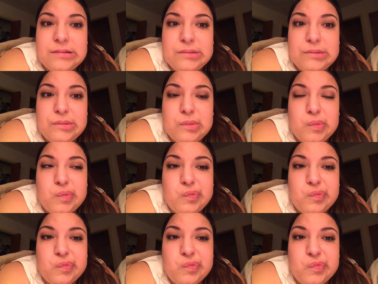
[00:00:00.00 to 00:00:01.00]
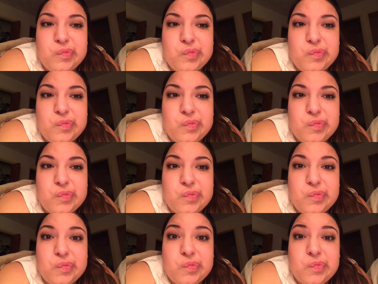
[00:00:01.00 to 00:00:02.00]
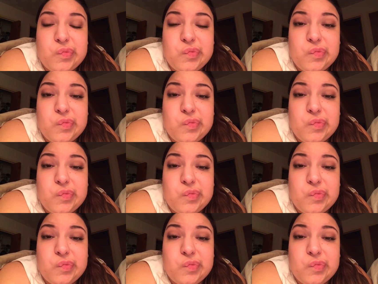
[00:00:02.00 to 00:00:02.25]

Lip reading: (silence)